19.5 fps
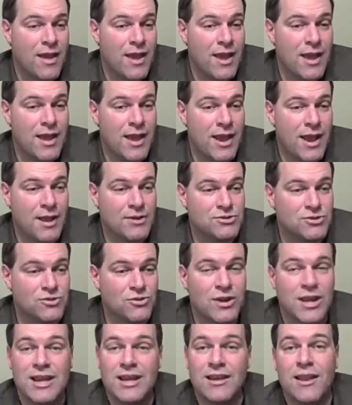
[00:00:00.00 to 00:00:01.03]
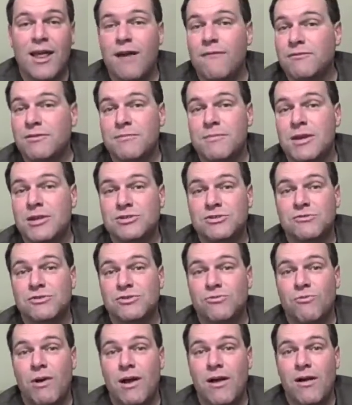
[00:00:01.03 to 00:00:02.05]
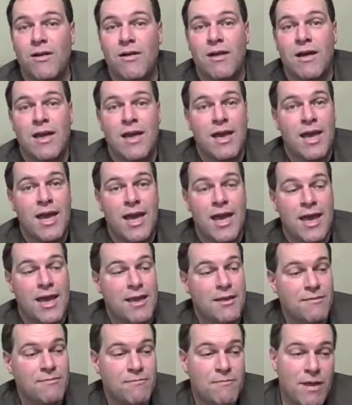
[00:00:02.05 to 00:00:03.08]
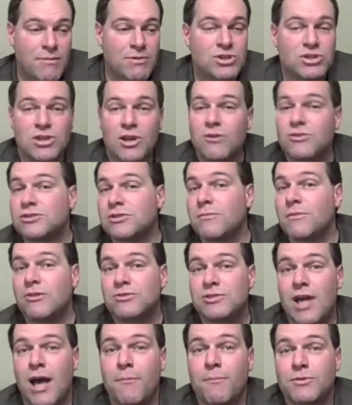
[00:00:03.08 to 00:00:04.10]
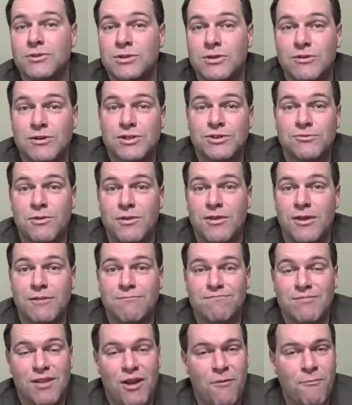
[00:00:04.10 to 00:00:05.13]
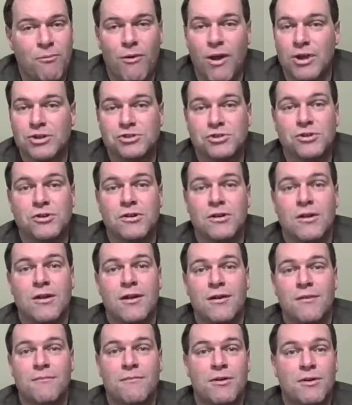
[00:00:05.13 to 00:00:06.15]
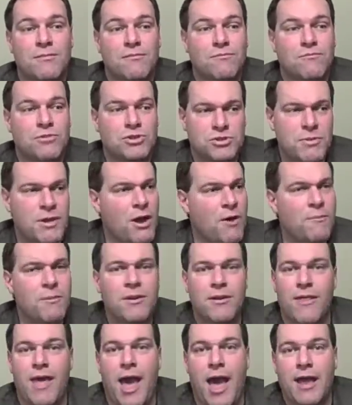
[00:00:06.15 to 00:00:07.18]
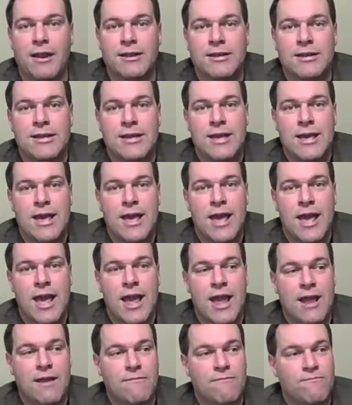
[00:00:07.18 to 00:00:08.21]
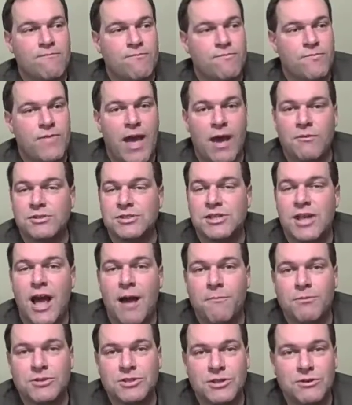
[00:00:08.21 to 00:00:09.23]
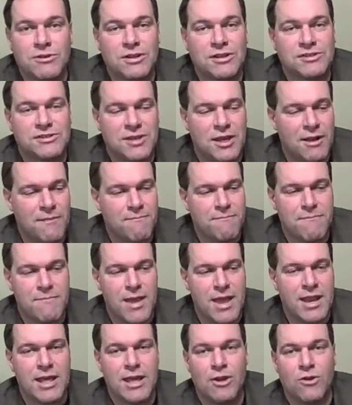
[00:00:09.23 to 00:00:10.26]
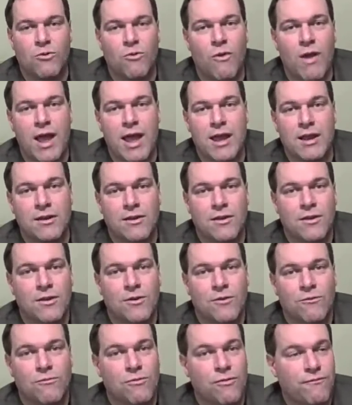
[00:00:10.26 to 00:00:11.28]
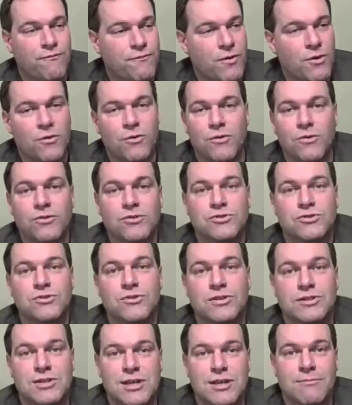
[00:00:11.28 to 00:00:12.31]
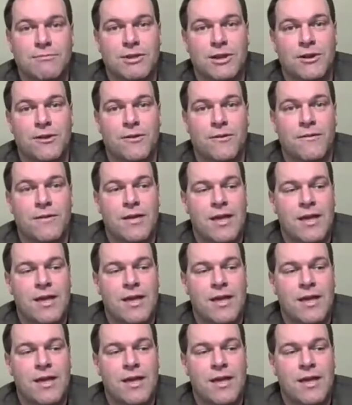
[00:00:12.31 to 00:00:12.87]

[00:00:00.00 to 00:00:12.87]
I'm sure he'd love to meet you as well and maybe share some of those opportunities with you. No pressure, but would you be open to that? And that was an opportunity to set up many great referrals to the team leader.